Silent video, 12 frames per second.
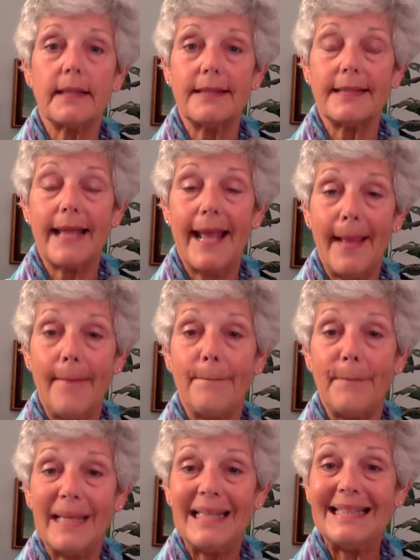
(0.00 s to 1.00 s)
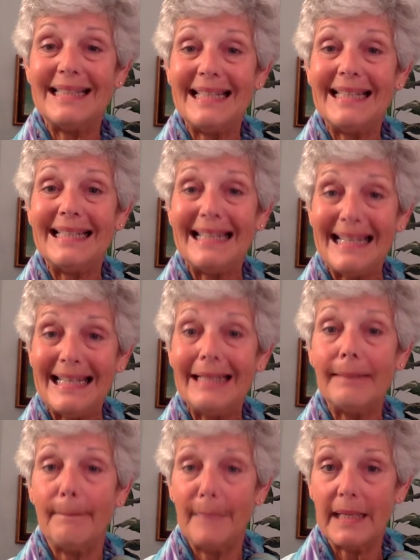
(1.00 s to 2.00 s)
It's
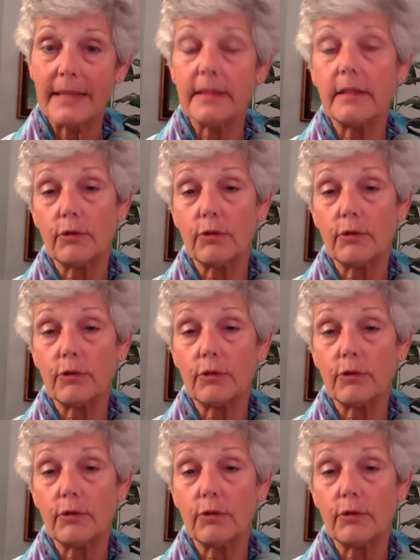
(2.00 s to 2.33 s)
epididymis.